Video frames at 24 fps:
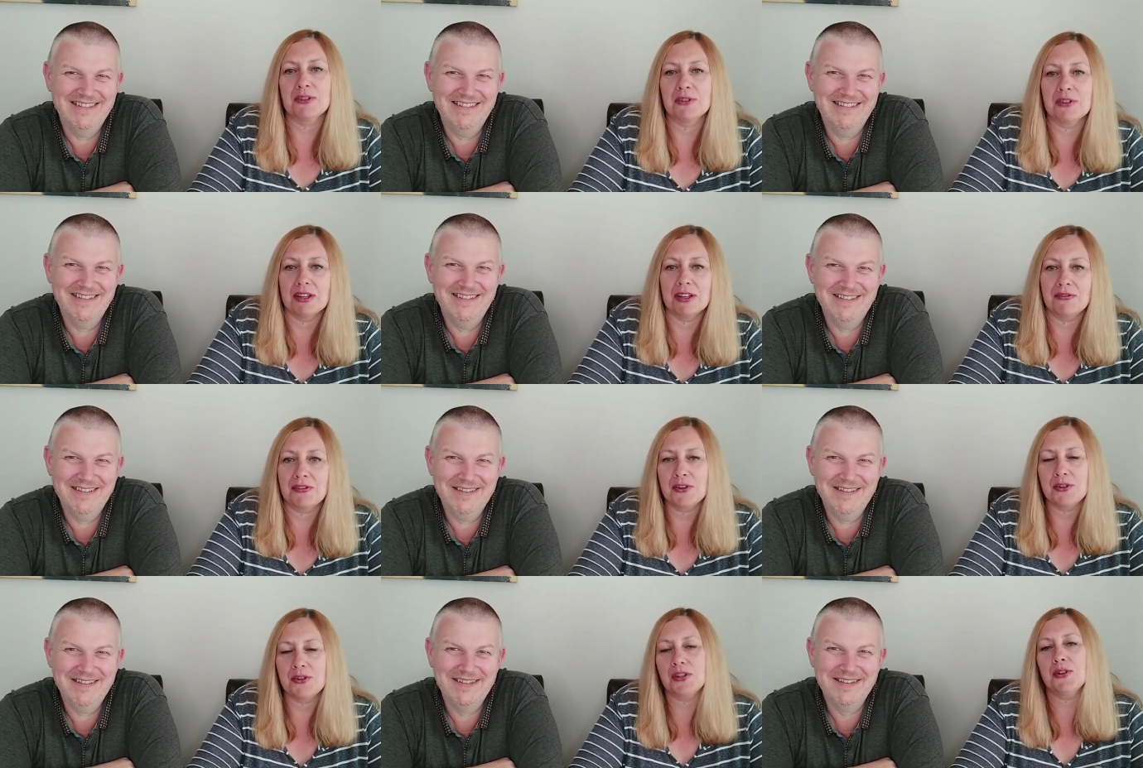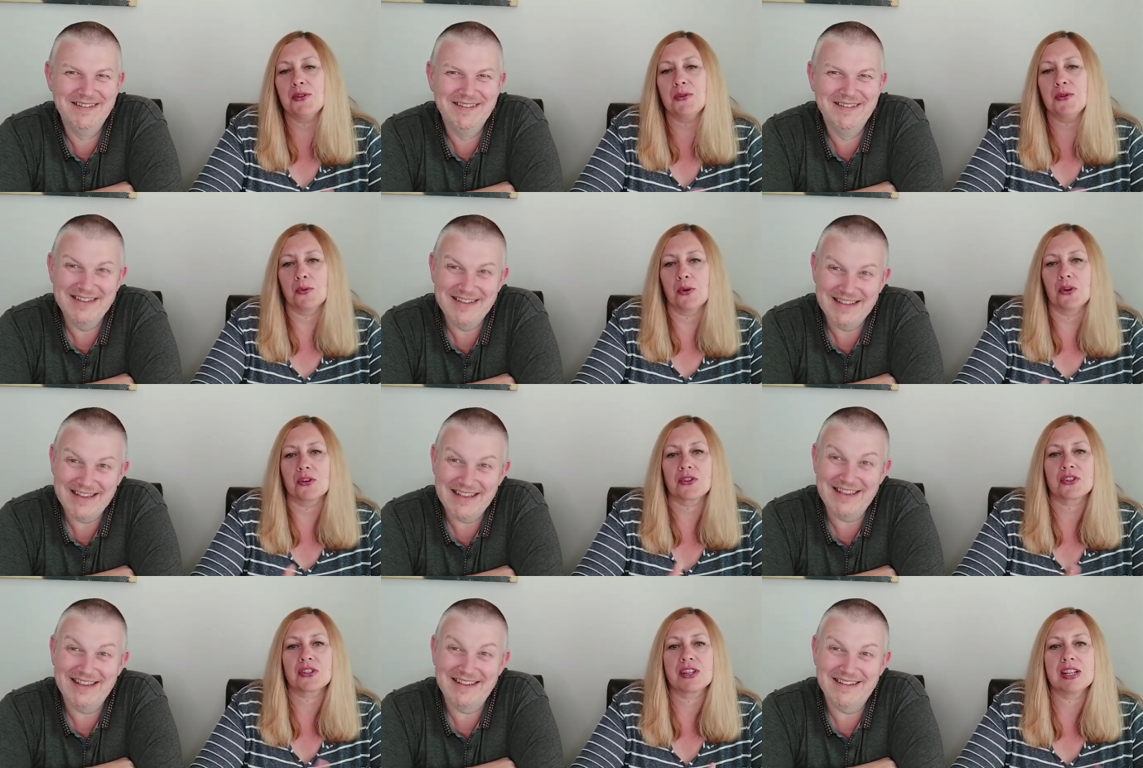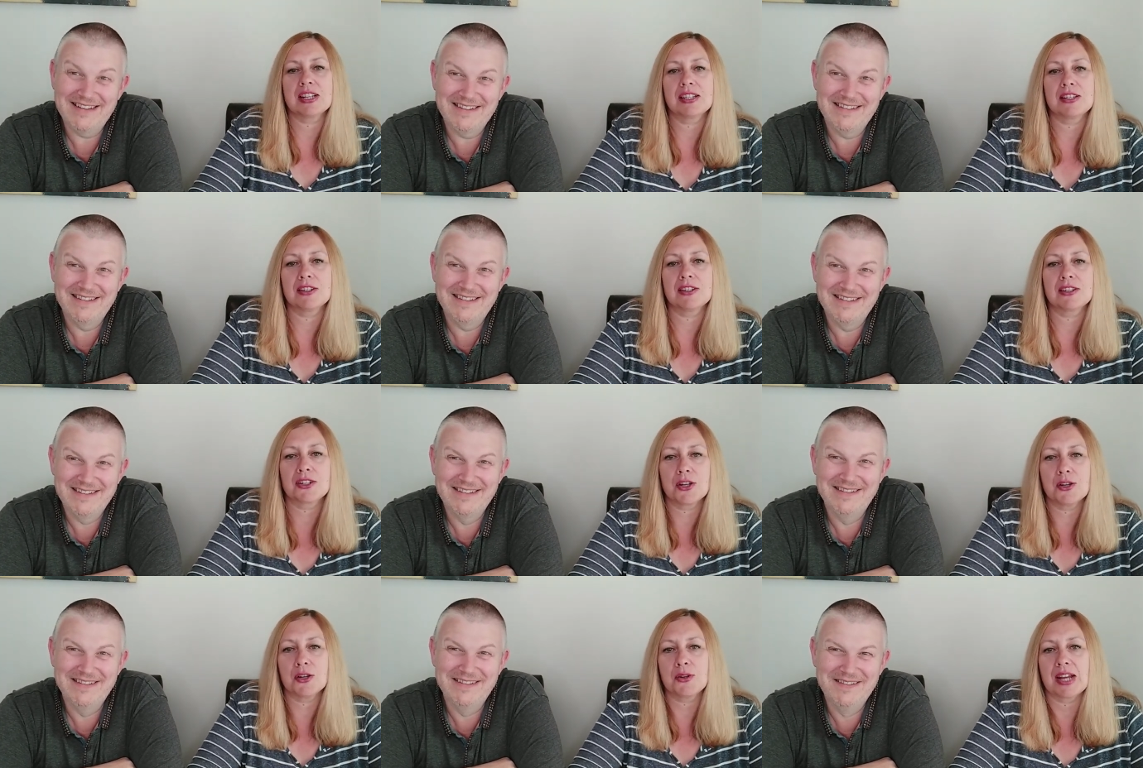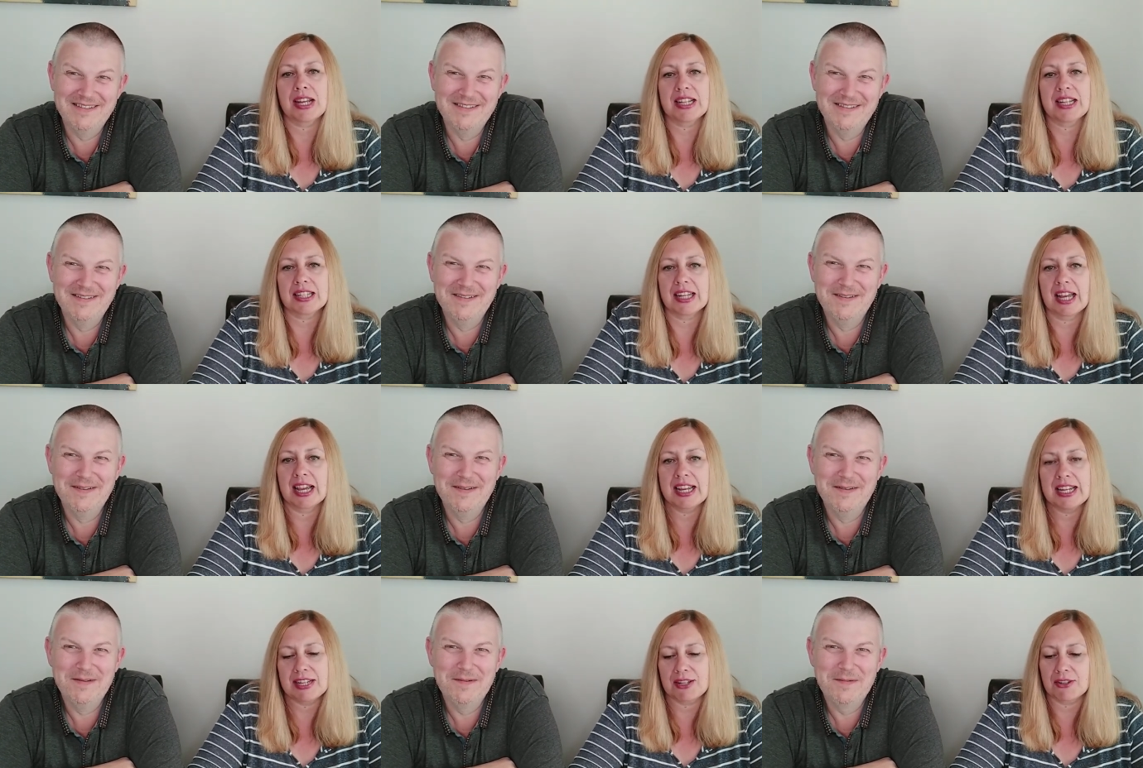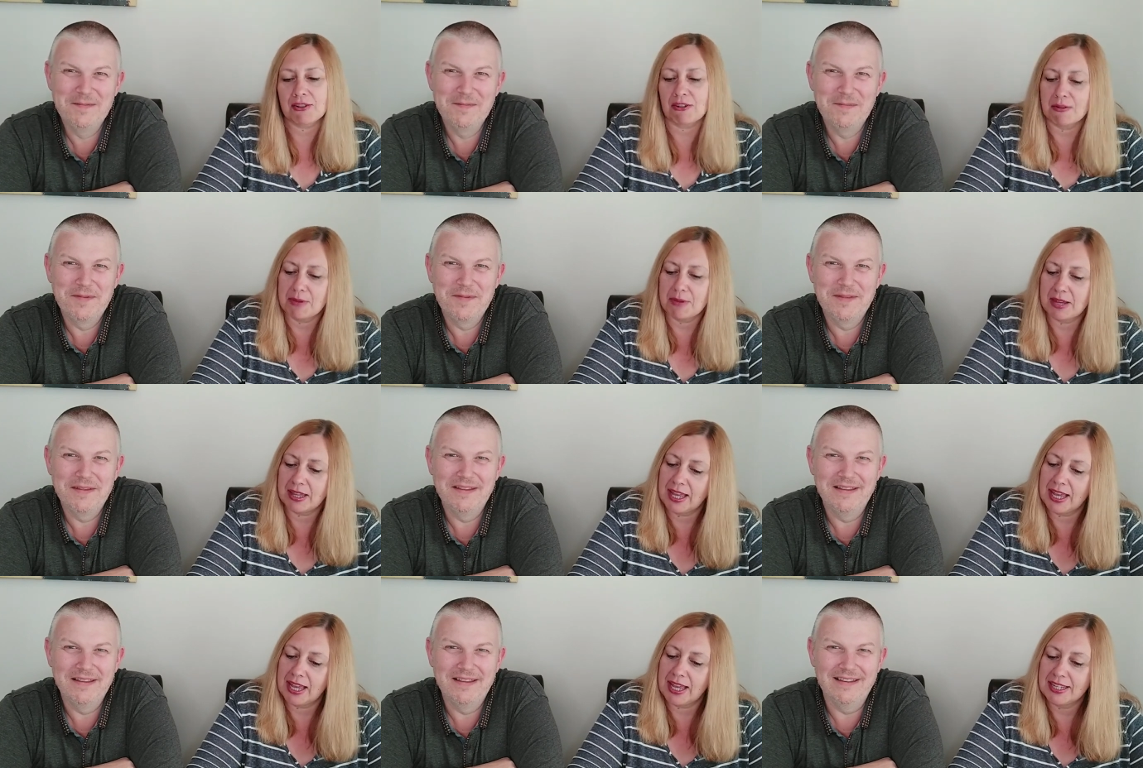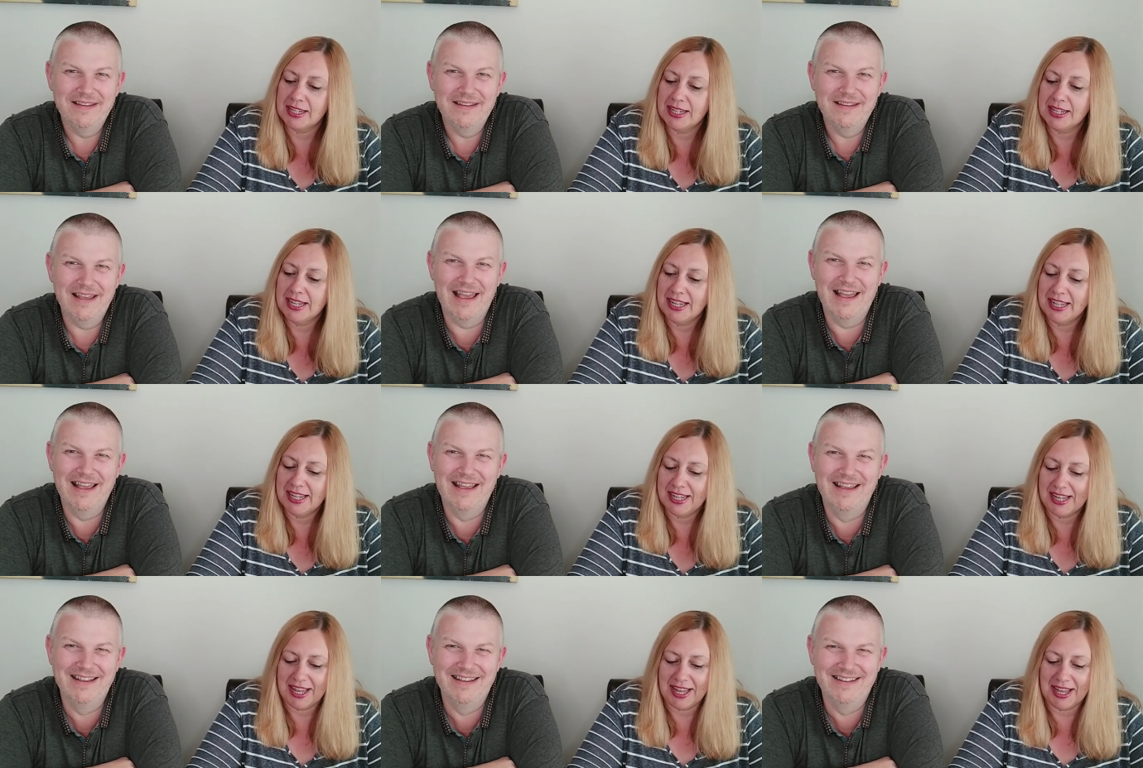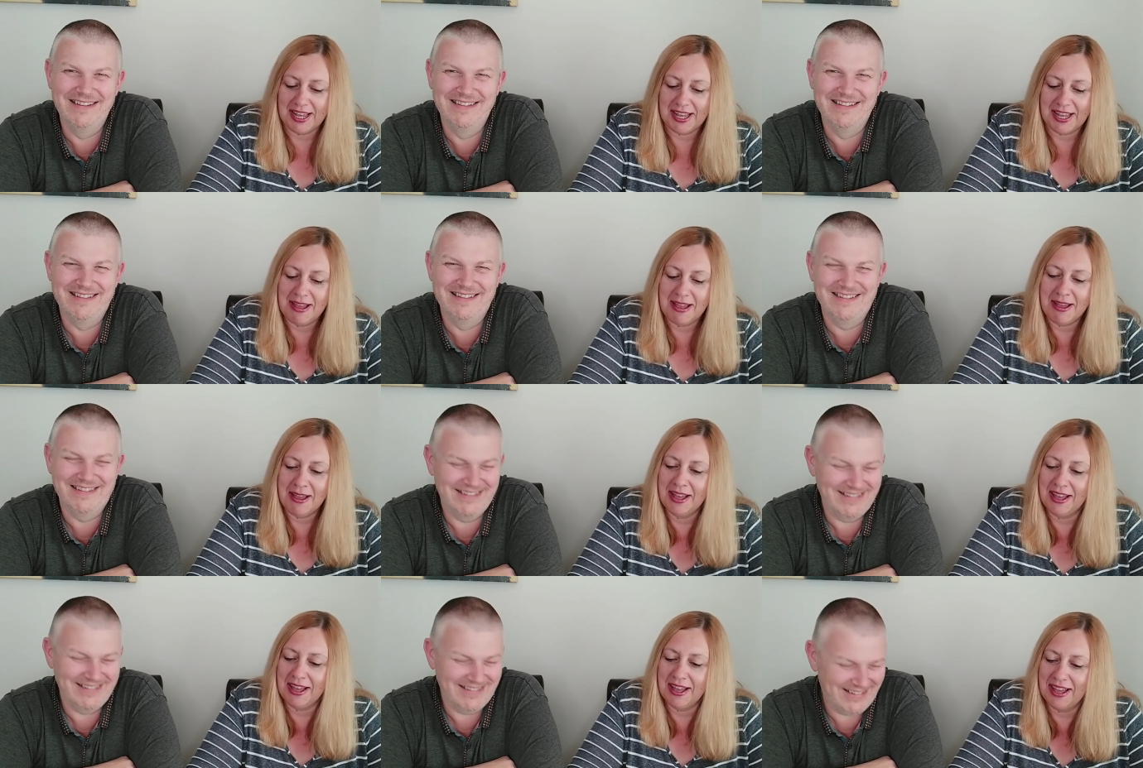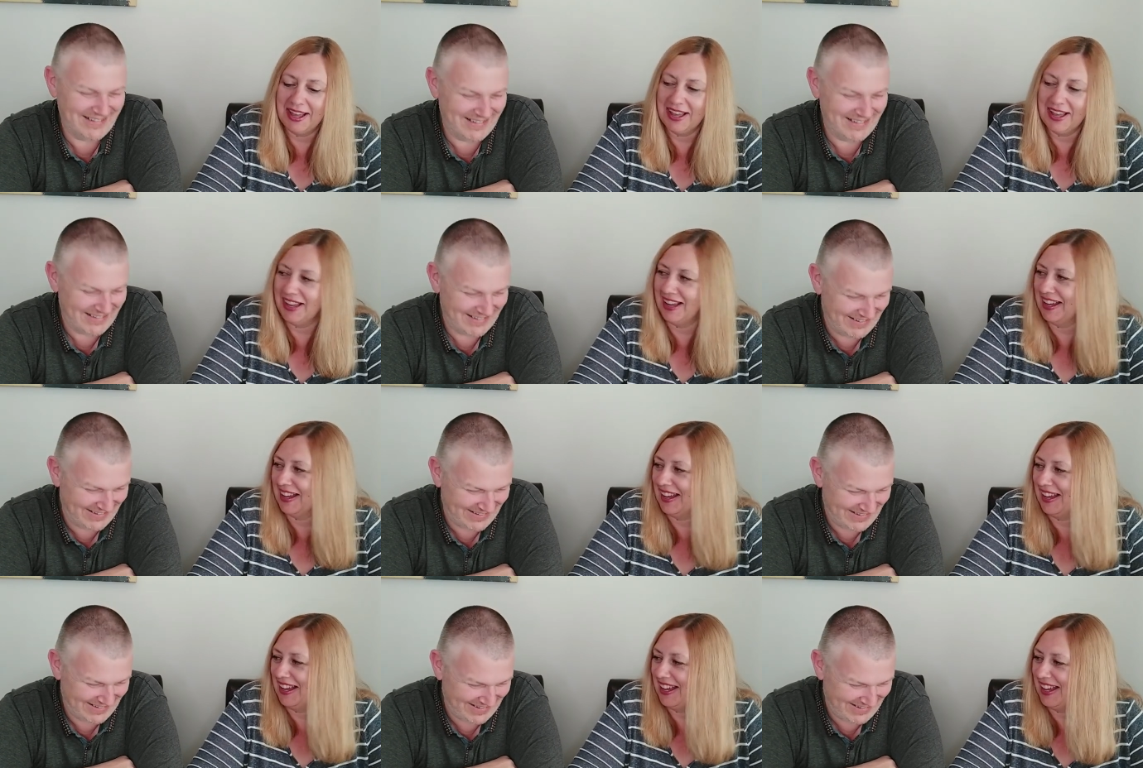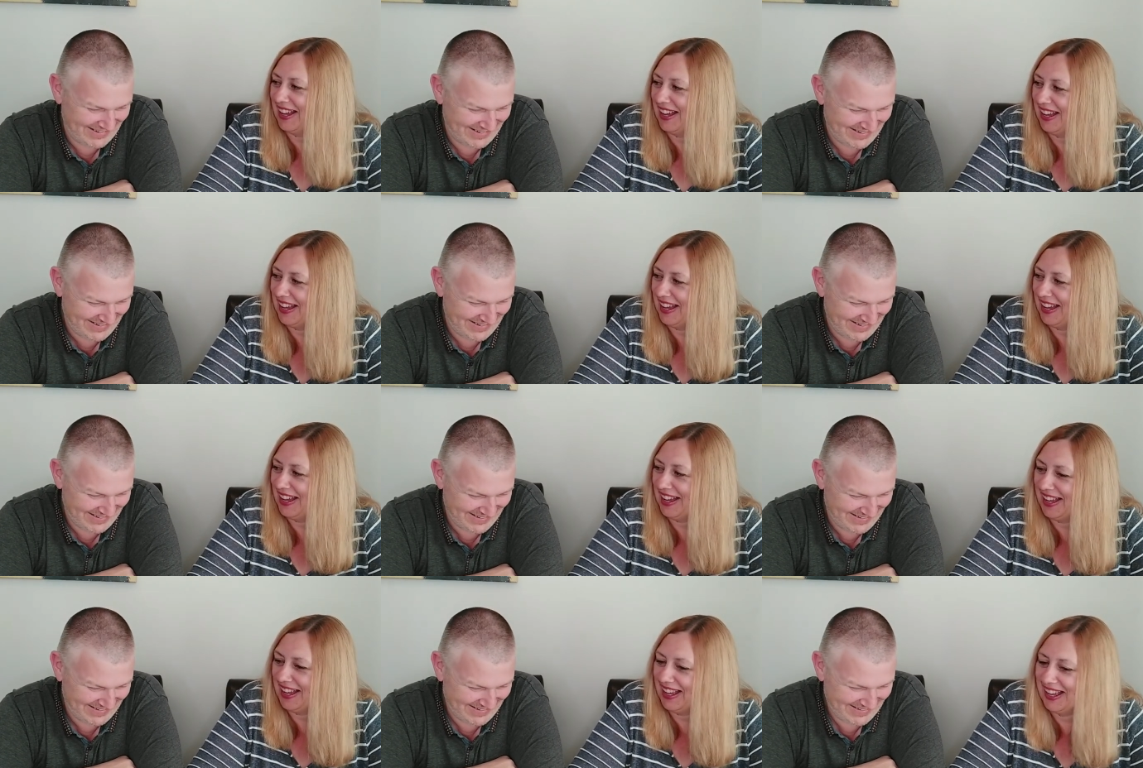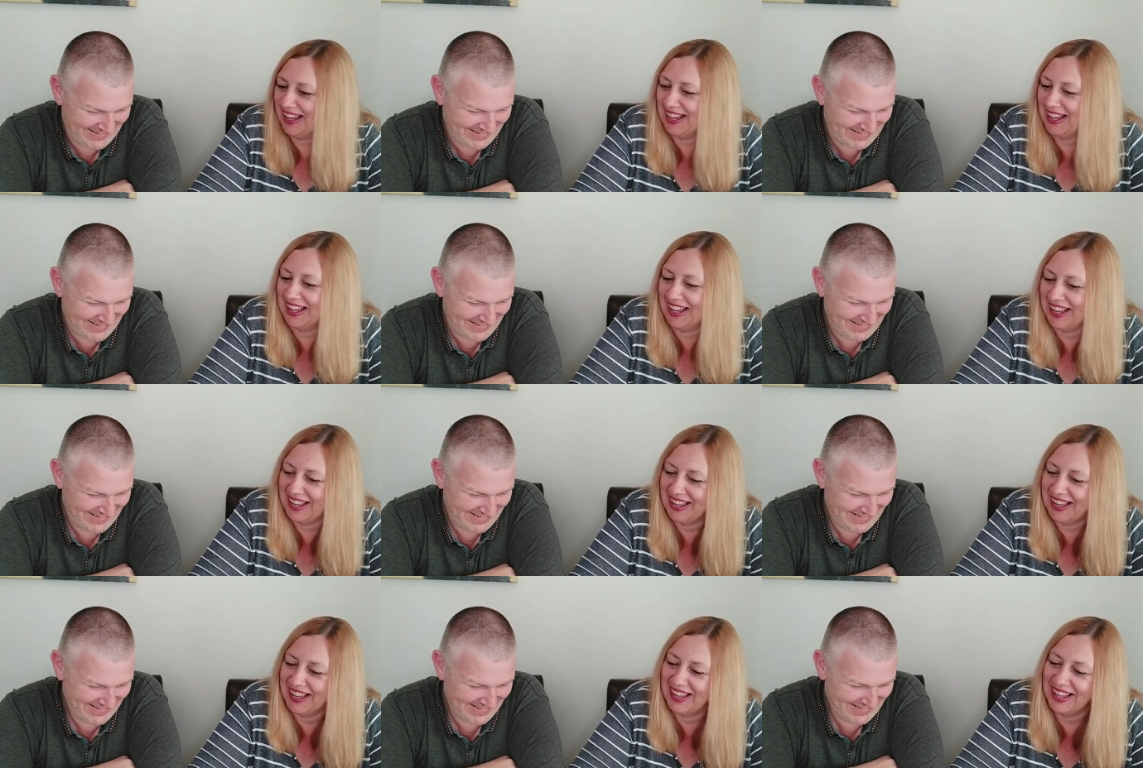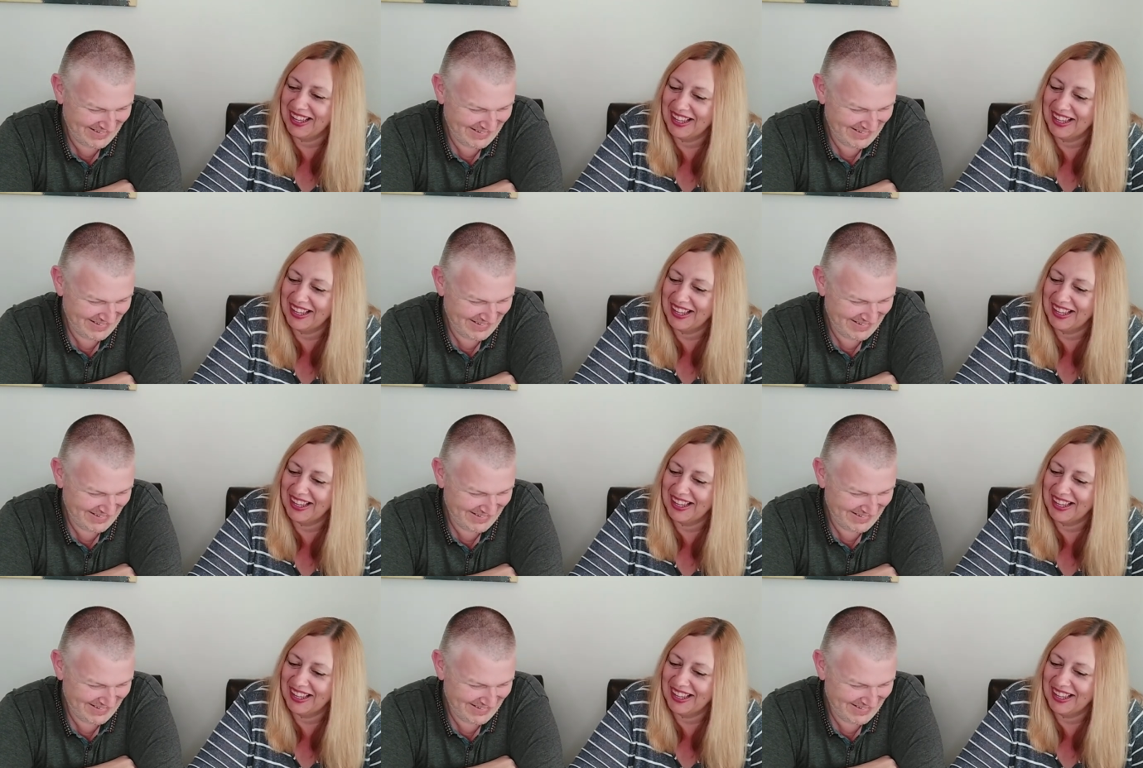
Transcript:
Speaker 1: You're, if you do watch yeah. this, you're two days late. Sorry about that.